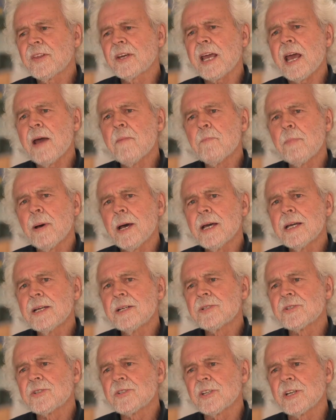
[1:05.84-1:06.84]
The
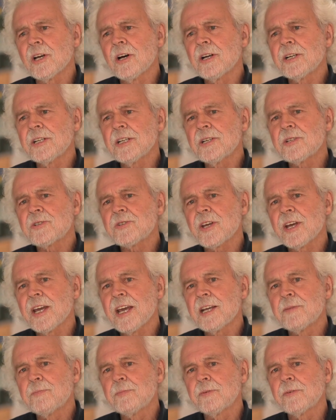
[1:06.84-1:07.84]
campaigns, the ideas they
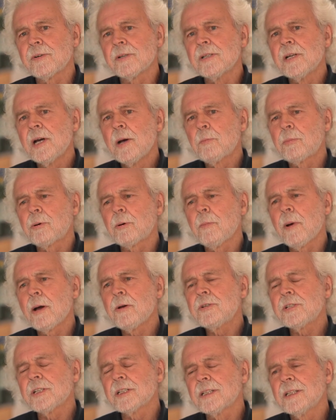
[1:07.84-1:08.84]
had
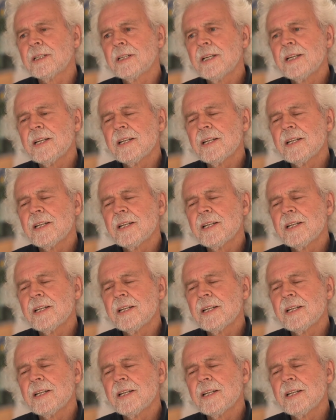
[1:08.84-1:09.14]
promoting